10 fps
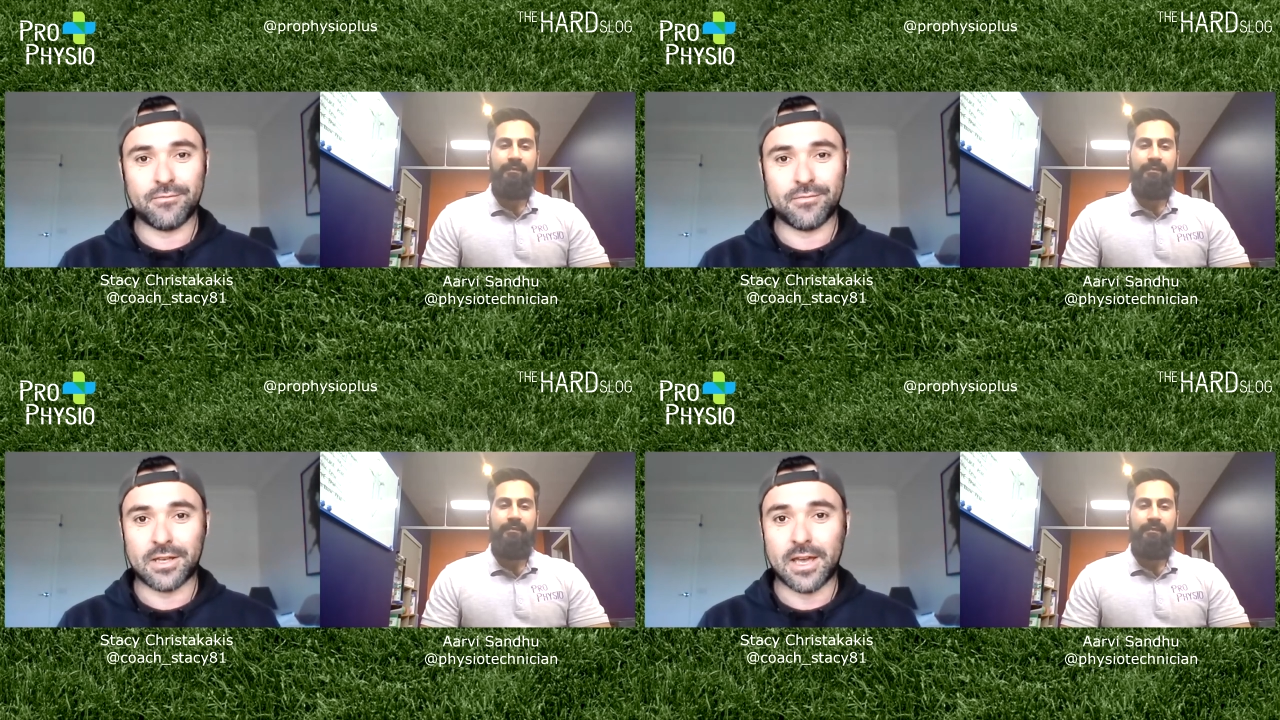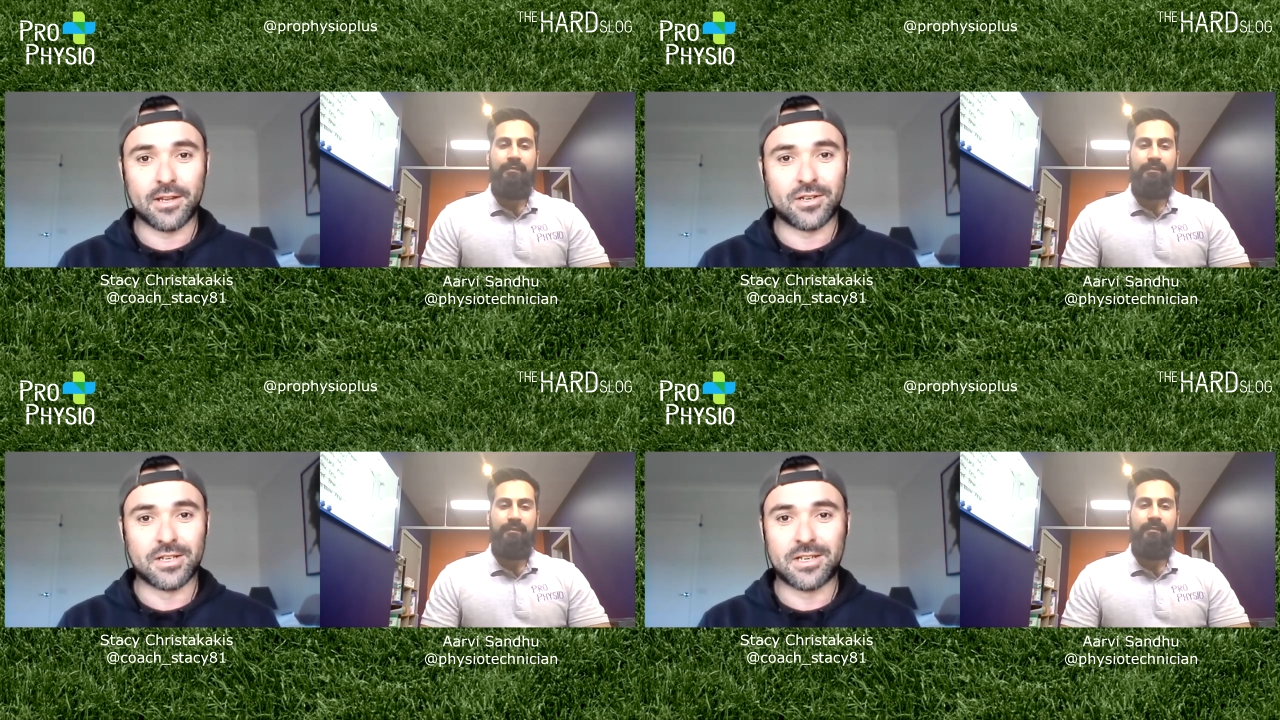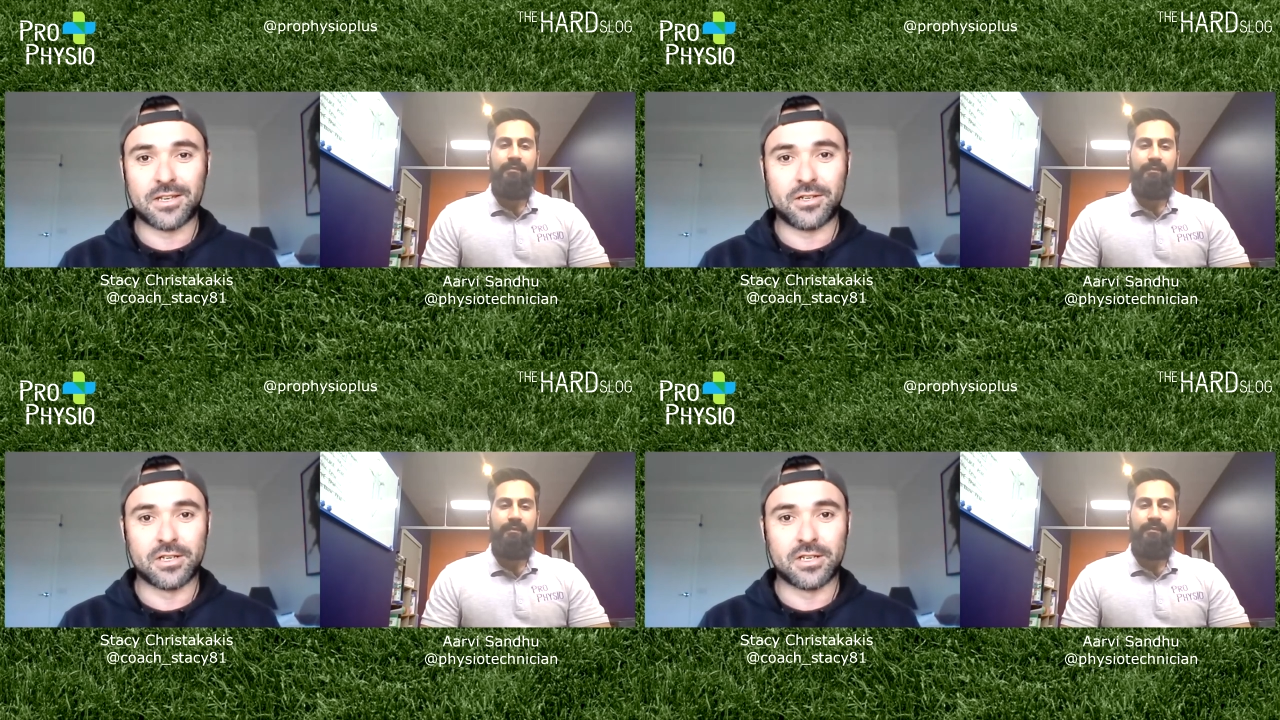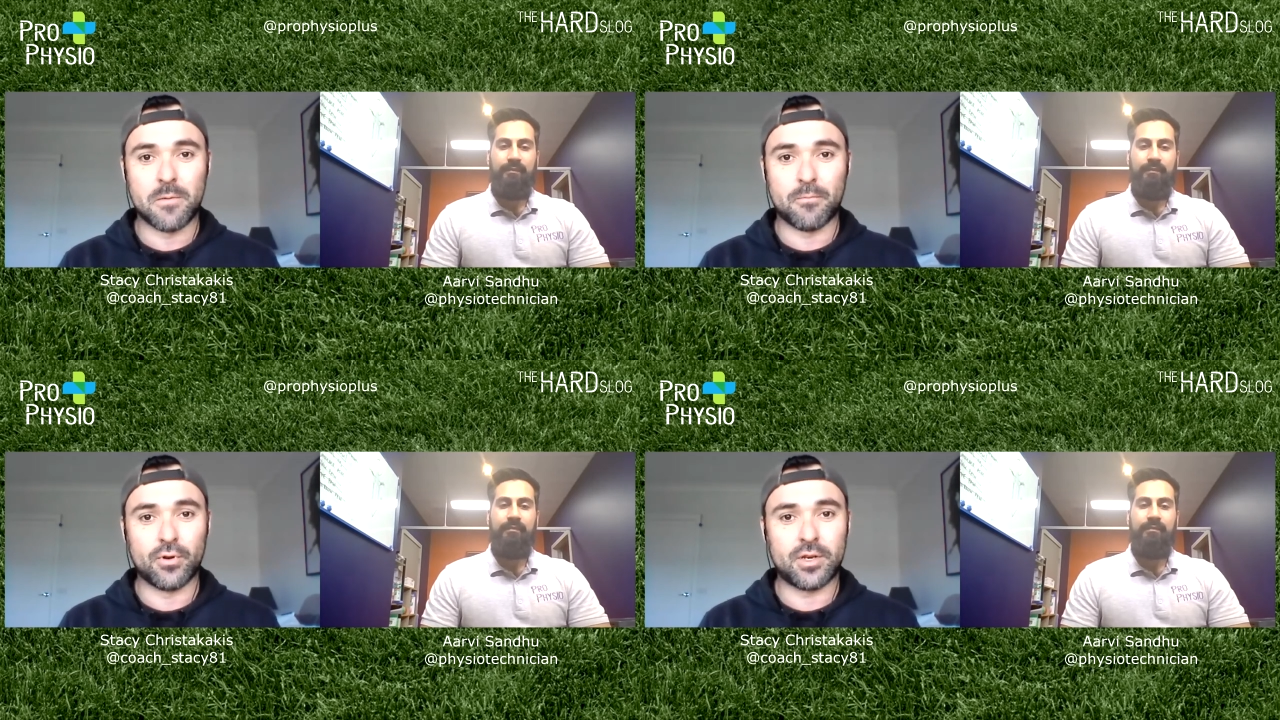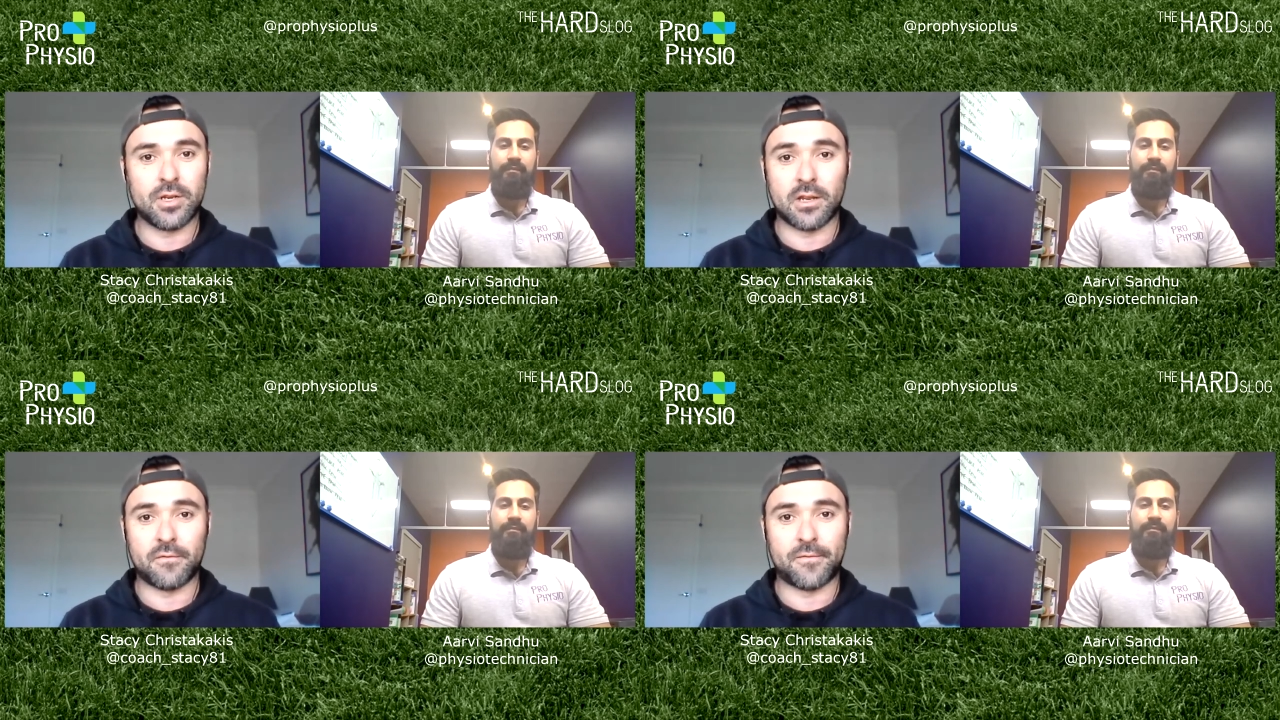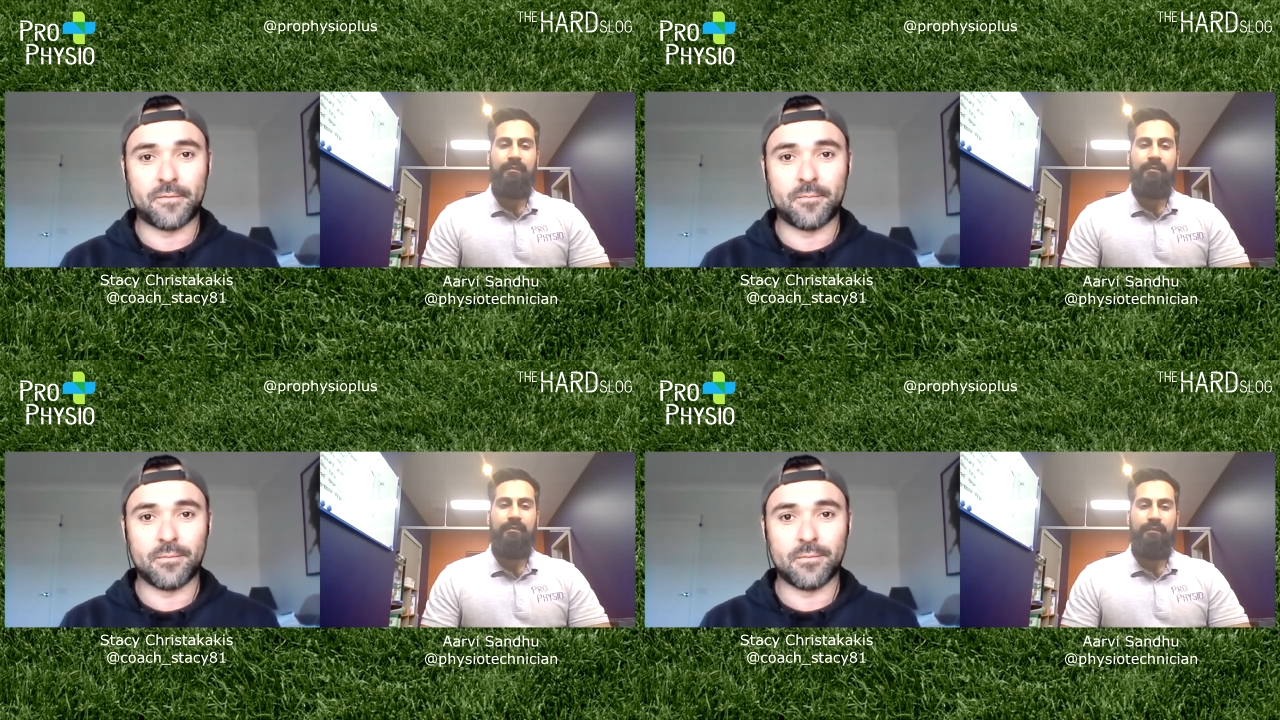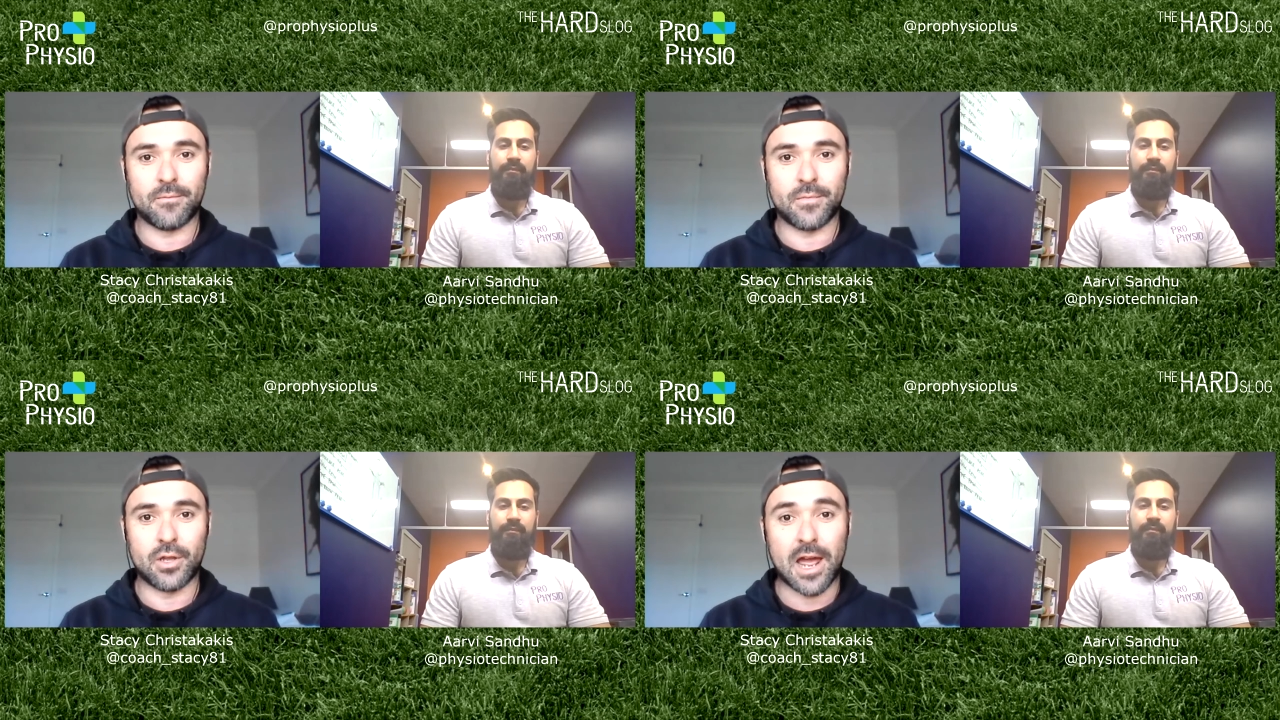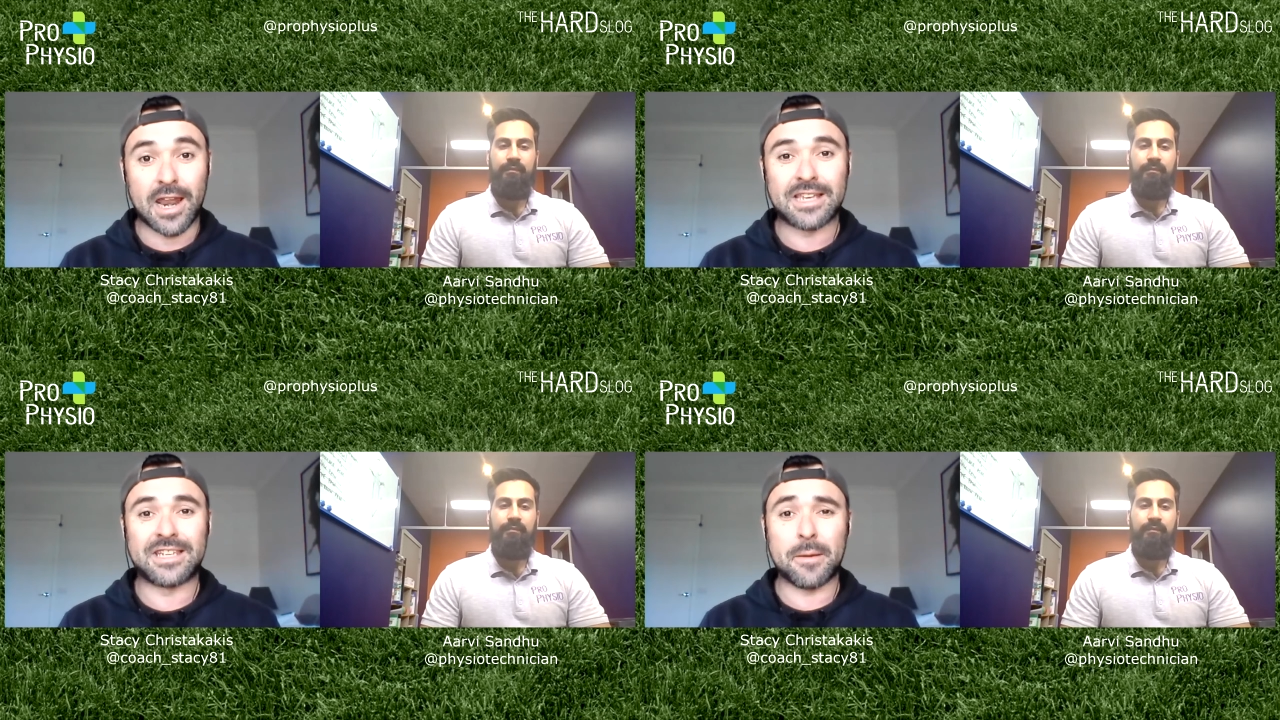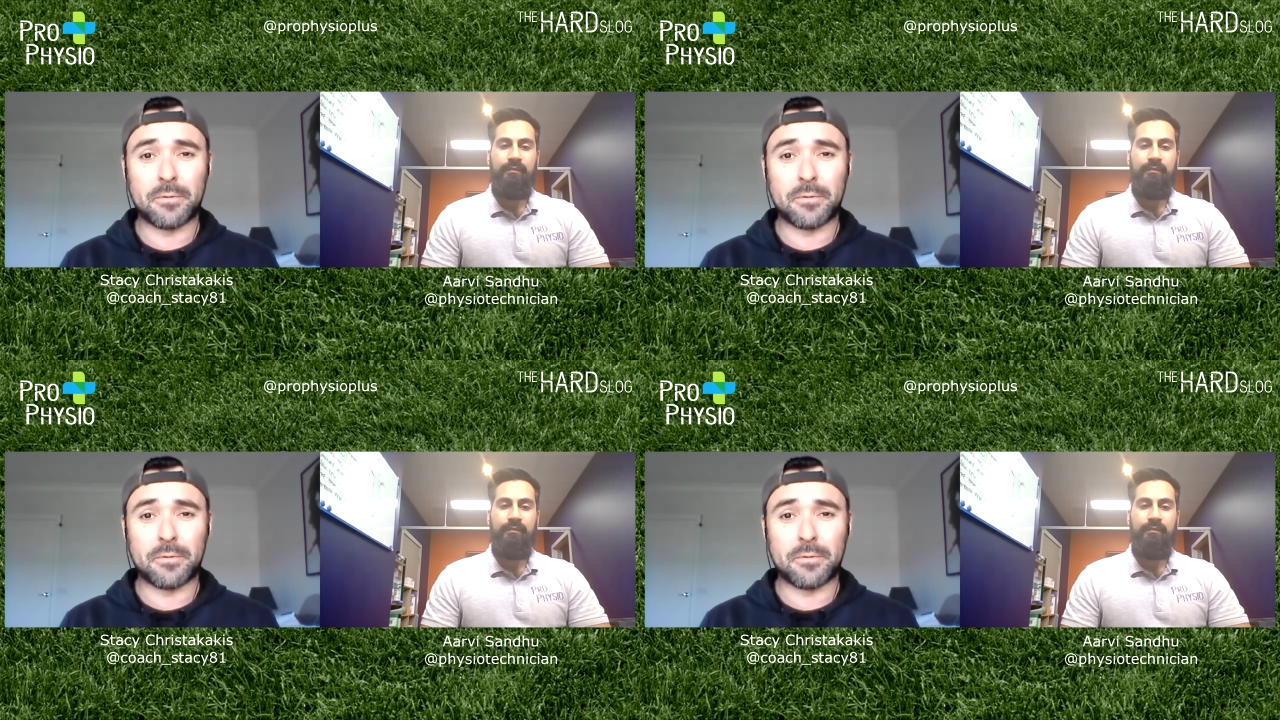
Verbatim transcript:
Speaker 1: Just keep pushing. And if, and accept